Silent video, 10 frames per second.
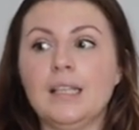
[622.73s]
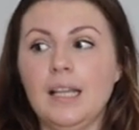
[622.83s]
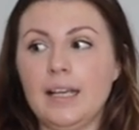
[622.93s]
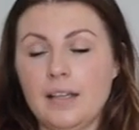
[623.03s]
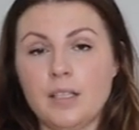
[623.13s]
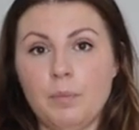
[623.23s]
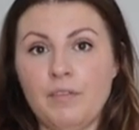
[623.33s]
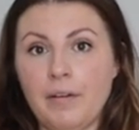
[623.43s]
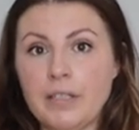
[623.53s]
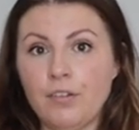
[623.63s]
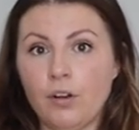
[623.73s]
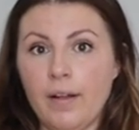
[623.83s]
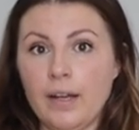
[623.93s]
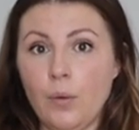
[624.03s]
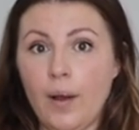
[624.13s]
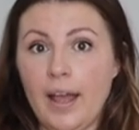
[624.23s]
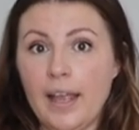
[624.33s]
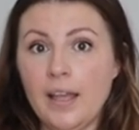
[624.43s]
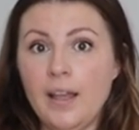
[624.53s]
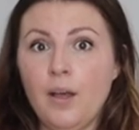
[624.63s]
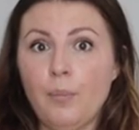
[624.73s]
Leggings could be very difficult anyway.